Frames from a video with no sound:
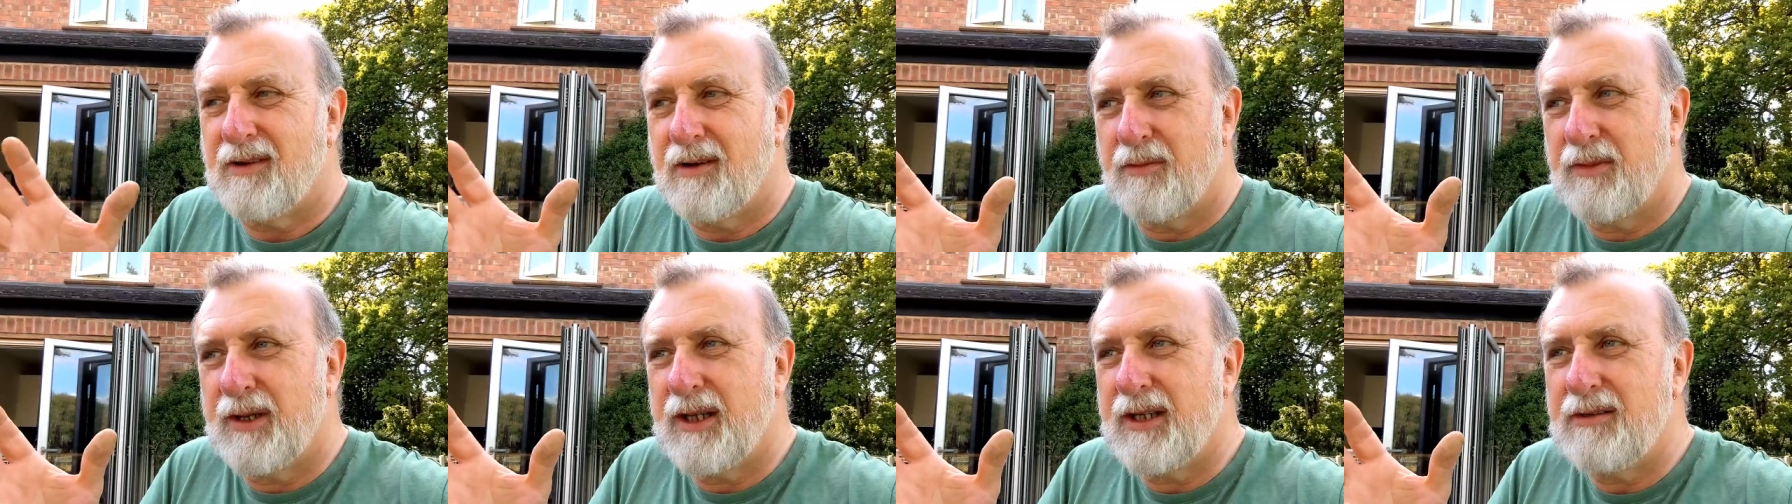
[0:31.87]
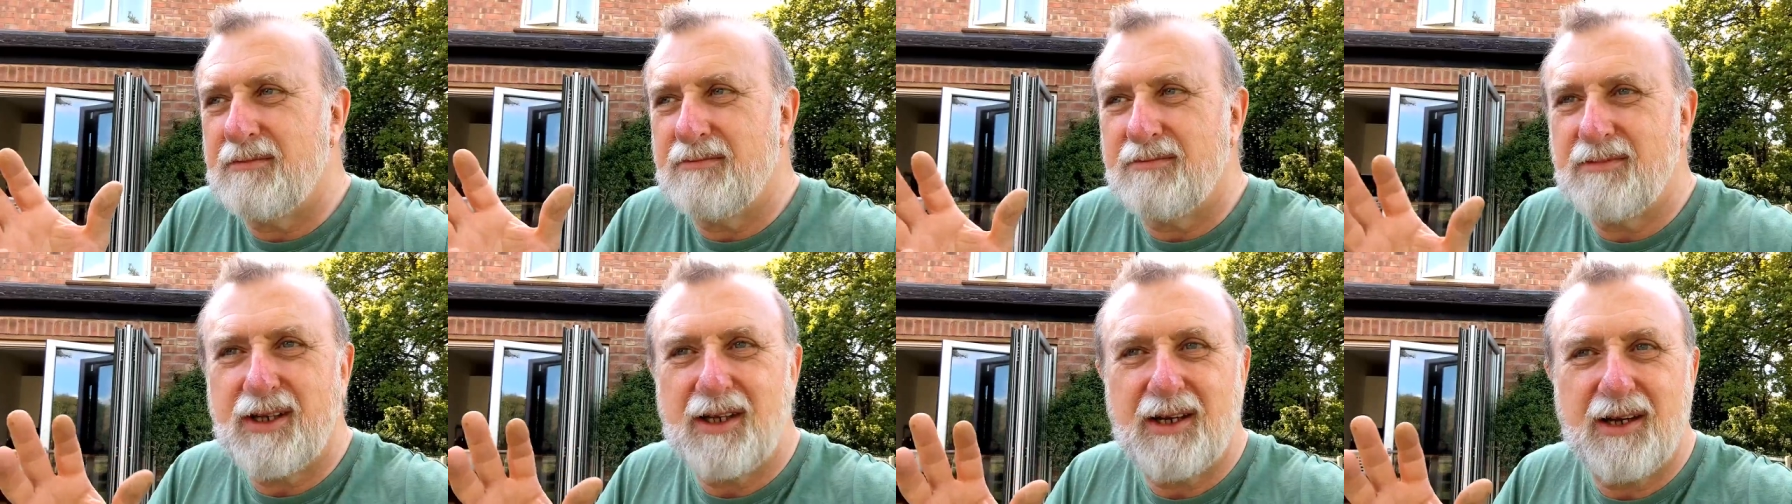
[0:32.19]
I
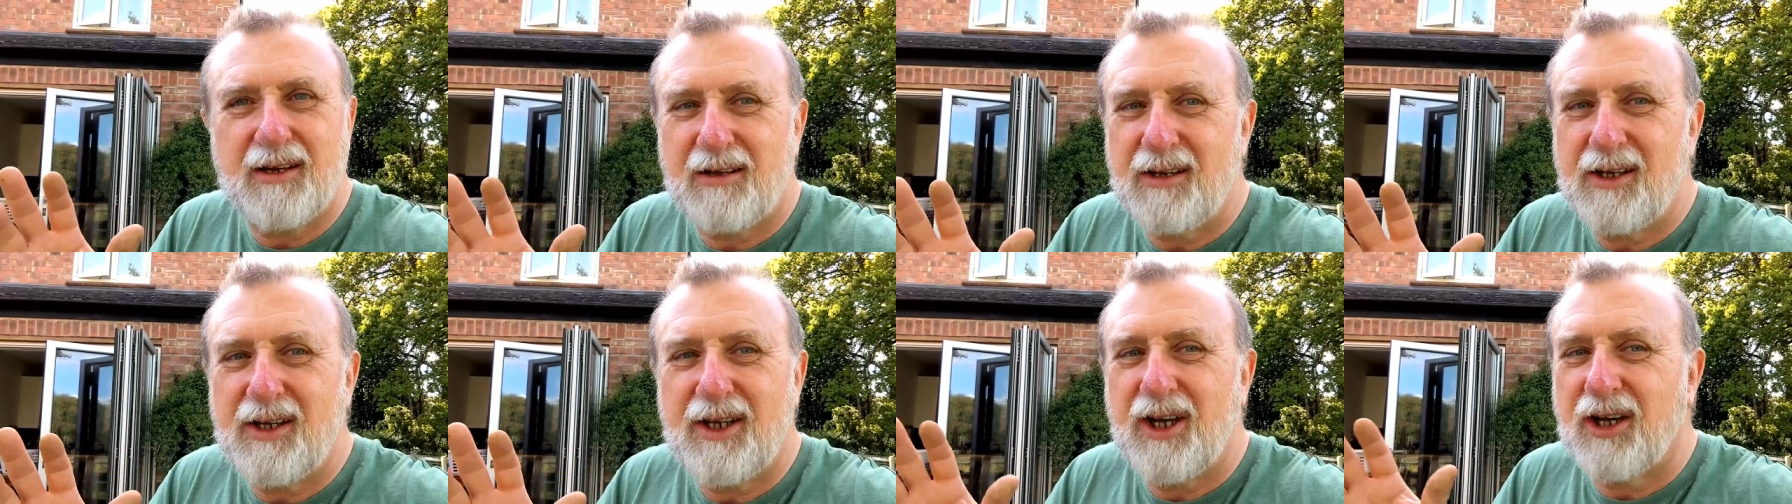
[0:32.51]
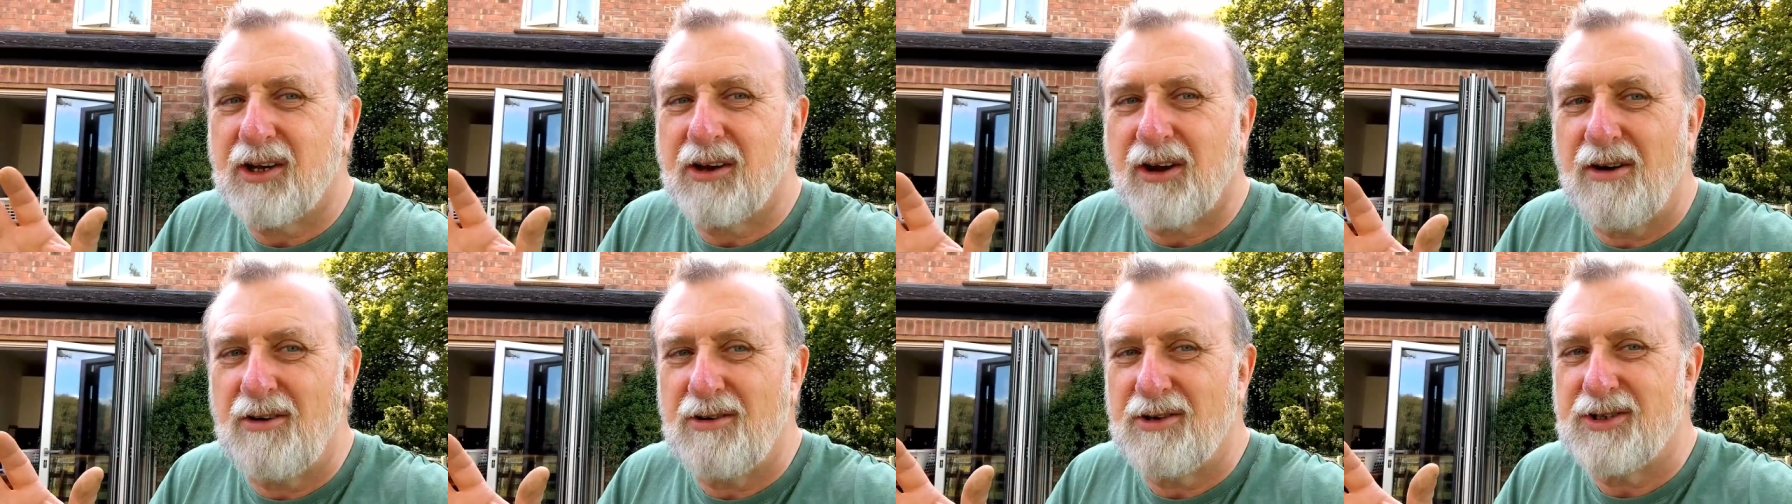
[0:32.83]
mean, you,
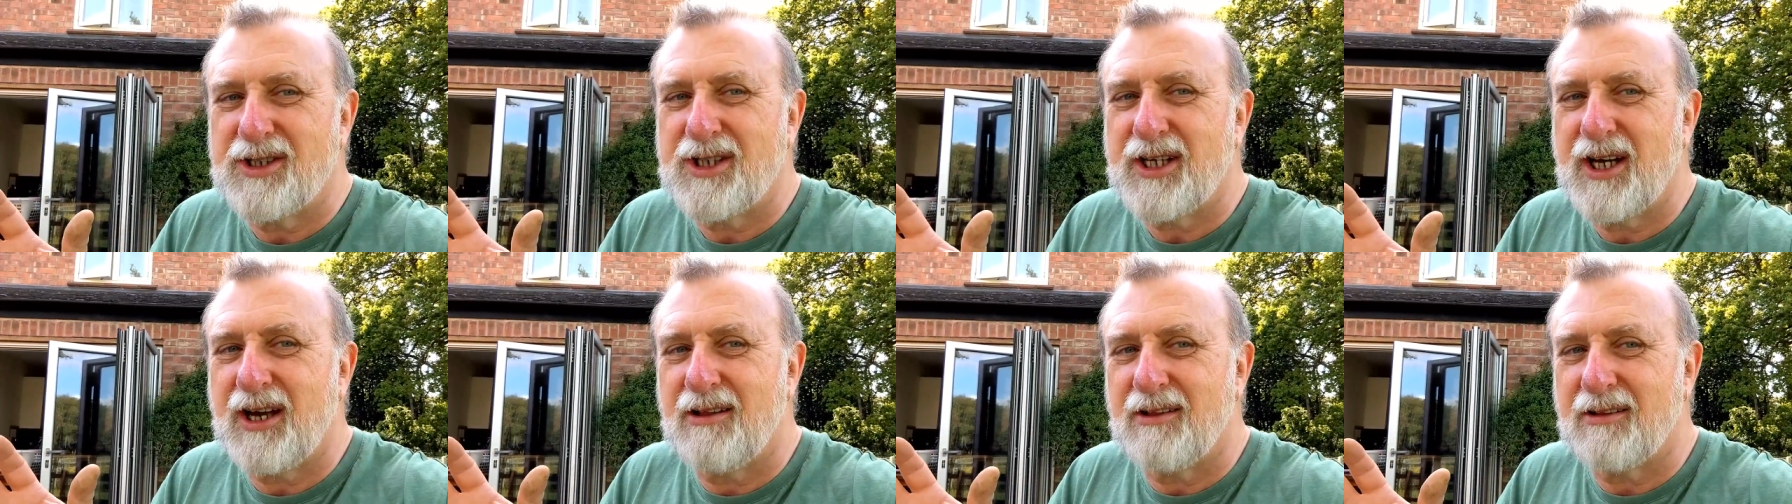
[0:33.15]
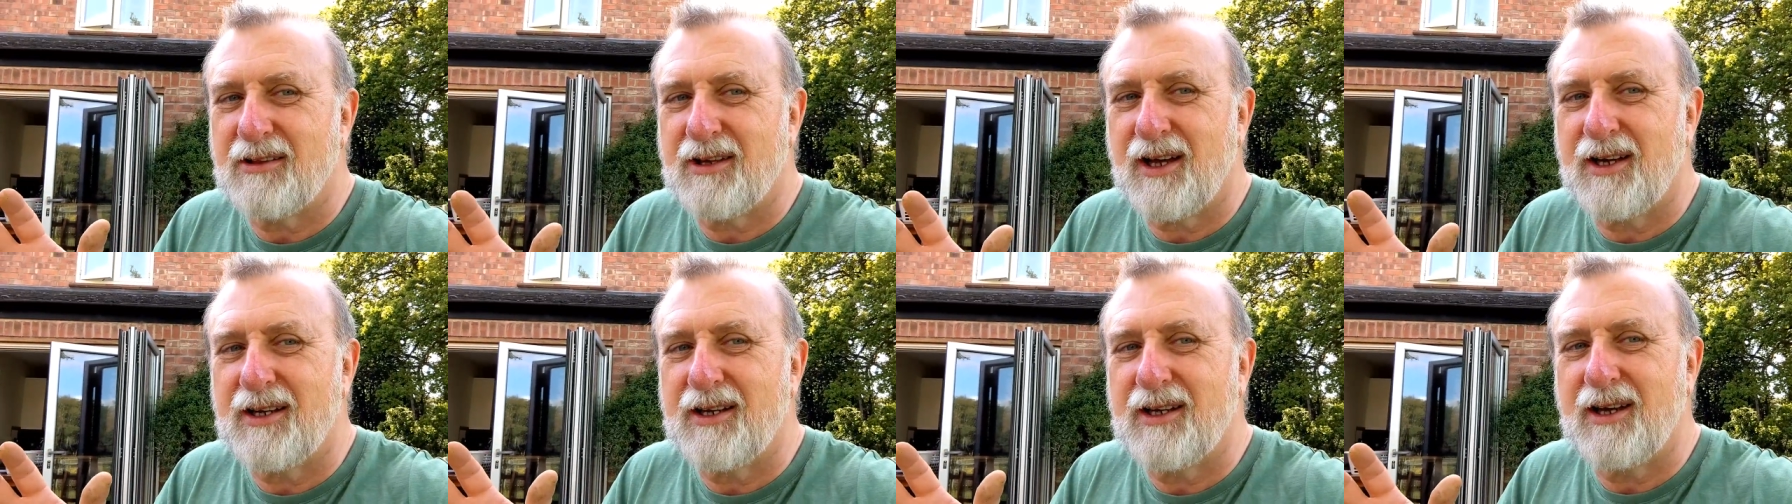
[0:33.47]
can't tell,
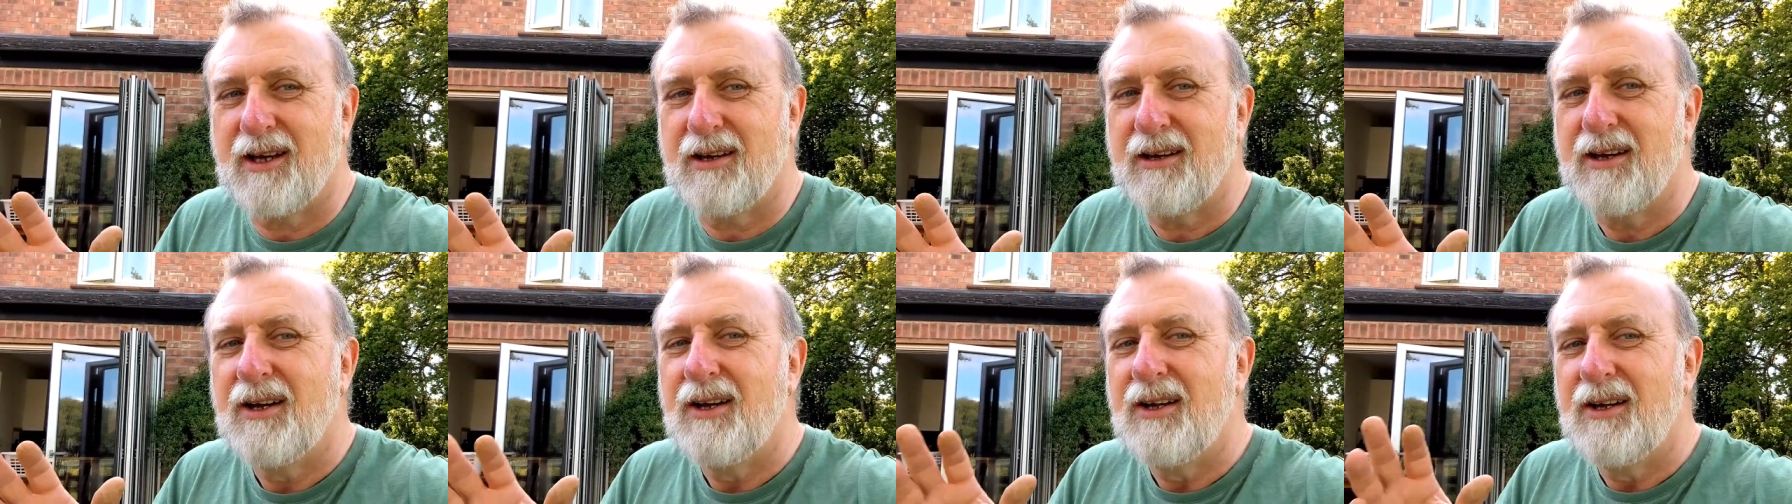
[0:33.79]
can you?